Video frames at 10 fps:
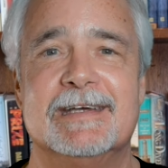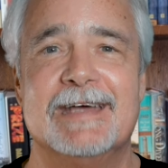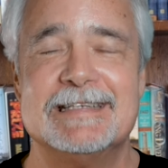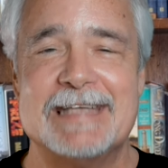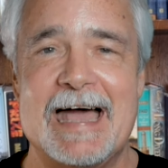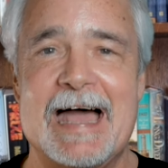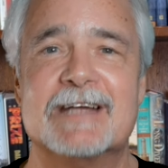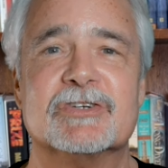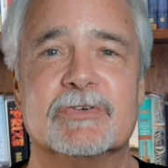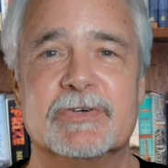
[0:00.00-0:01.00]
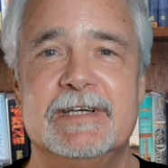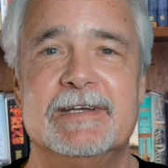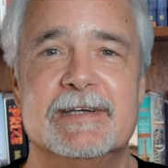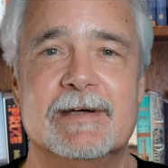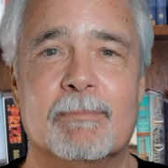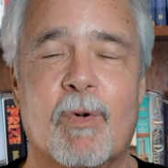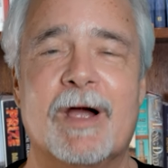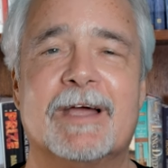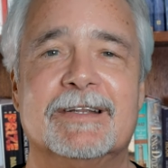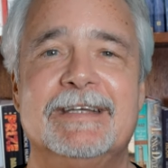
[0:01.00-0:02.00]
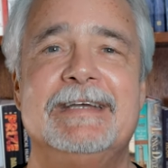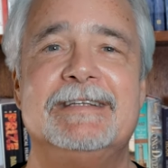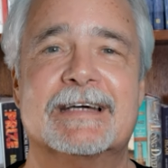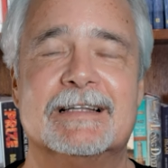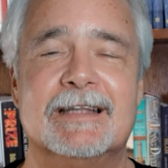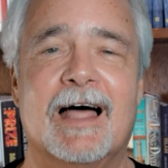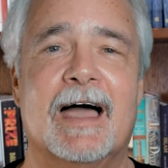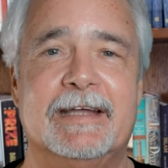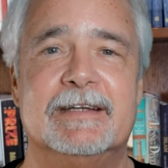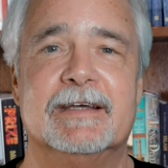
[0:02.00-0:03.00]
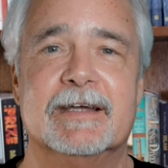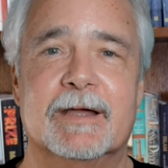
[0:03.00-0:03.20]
has actually markedly declined